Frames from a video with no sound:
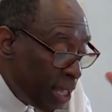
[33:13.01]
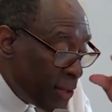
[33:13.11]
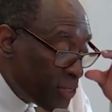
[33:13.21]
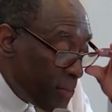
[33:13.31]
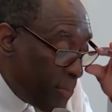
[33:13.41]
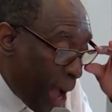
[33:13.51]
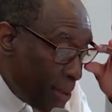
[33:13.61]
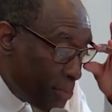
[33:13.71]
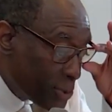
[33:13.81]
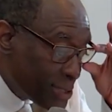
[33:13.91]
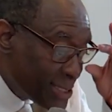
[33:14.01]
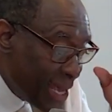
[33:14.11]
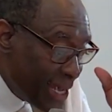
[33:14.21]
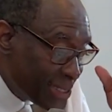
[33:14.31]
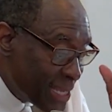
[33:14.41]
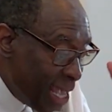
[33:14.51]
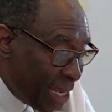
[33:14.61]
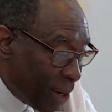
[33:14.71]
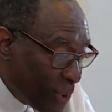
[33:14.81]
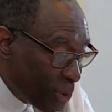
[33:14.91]
The Bible says, and I
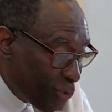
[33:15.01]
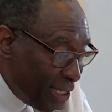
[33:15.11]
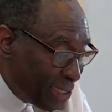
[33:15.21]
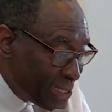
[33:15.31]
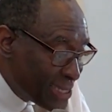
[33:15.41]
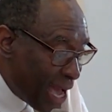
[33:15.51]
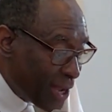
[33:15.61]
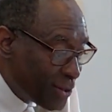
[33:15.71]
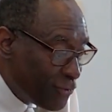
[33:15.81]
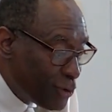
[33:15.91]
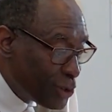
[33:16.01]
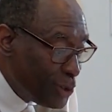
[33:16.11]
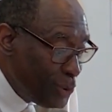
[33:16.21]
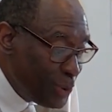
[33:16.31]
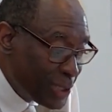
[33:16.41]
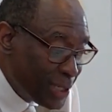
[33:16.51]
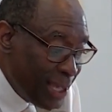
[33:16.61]
want to read this out of Luke.